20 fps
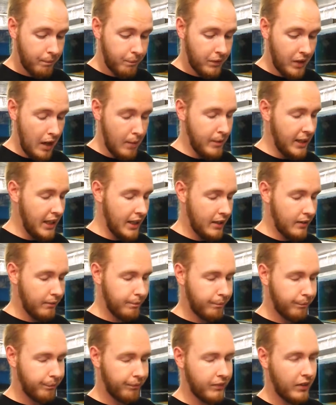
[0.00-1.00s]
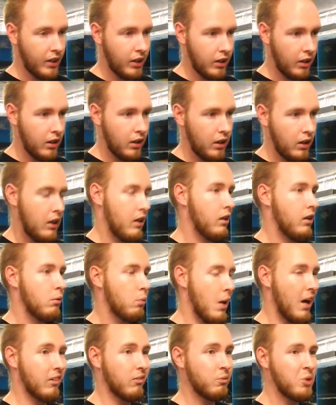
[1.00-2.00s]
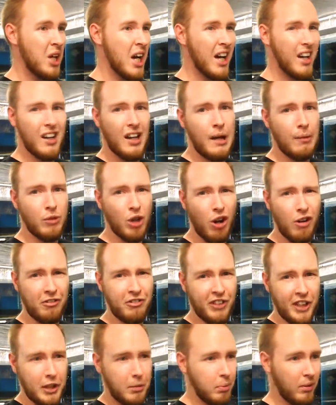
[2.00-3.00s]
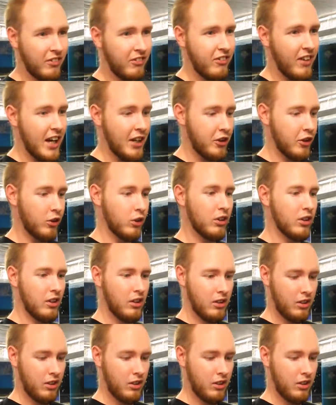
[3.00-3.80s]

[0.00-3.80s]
I mean, well, yeah, I'm not a fish professional.